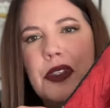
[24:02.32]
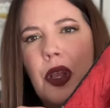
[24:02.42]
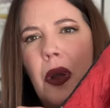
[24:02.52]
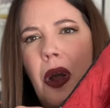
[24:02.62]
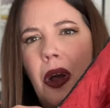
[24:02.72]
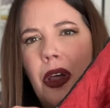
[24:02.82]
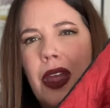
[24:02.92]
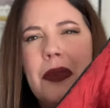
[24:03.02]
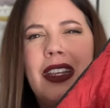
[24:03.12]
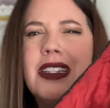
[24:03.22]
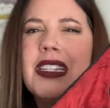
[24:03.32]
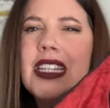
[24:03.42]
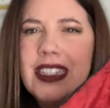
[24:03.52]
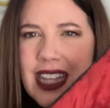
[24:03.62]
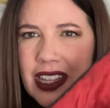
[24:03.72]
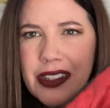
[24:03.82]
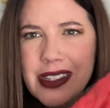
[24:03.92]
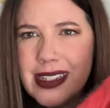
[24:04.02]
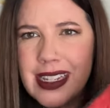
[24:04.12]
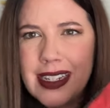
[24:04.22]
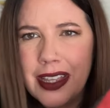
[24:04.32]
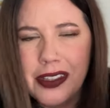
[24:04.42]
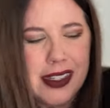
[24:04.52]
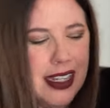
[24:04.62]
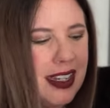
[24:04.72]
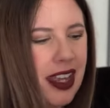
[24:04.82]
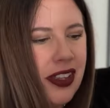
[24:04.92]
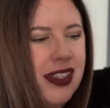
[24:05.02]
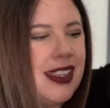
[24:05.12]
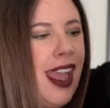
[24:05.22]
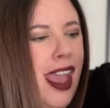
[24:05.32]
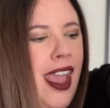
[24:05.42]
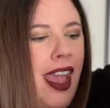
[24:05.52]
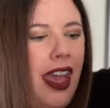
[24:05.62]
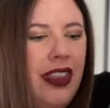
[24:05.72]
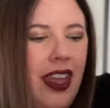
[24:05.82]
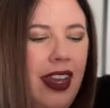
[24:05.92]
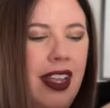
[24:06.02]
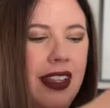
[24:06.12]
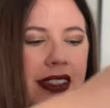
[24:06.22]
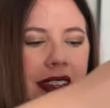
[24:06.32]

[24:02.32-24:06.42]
go all, I mean, details, details, details. And then it's